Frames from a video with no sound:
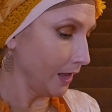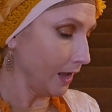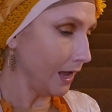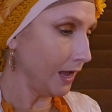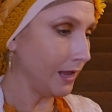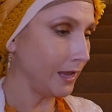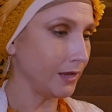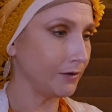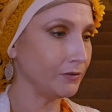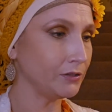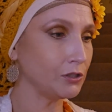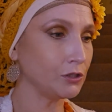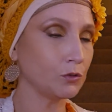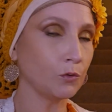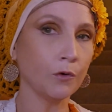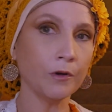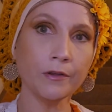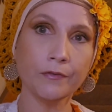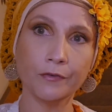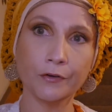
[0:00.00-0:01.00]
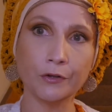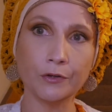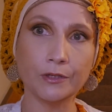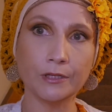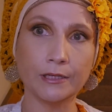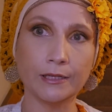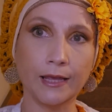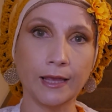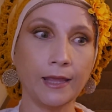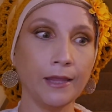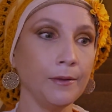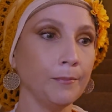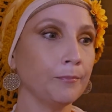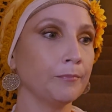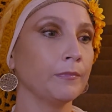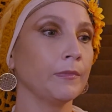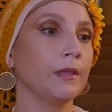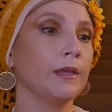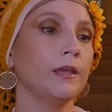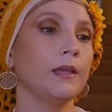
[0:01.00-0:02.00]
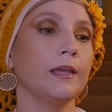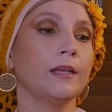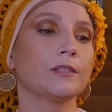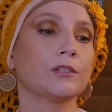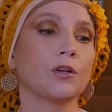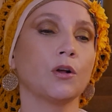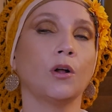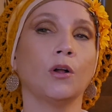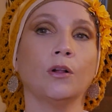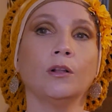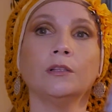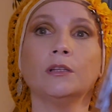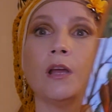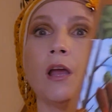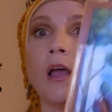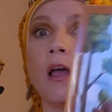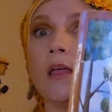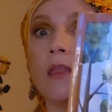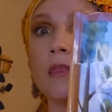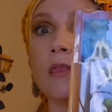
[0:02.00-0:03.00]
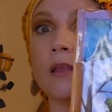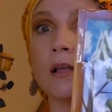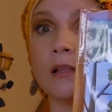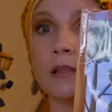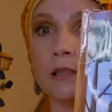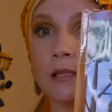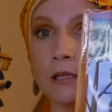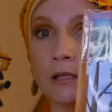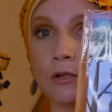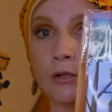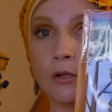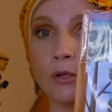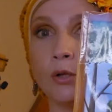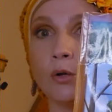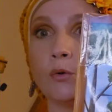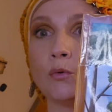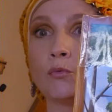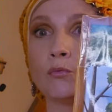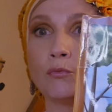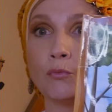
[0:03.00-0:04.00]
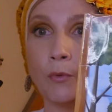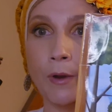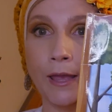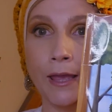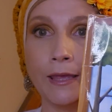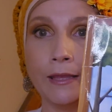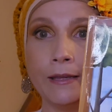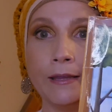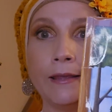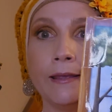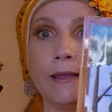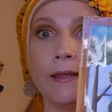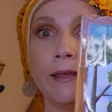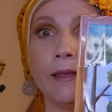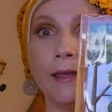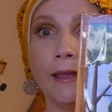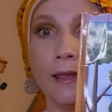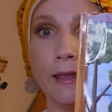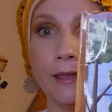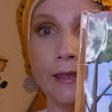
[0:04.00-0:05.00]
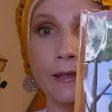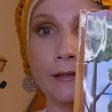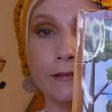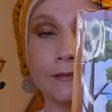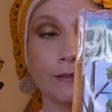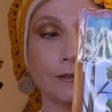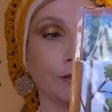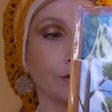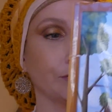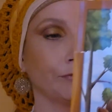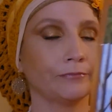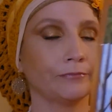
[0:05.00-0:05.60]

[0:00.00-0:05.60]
I have a story for you today. It's called The Little Red Hen.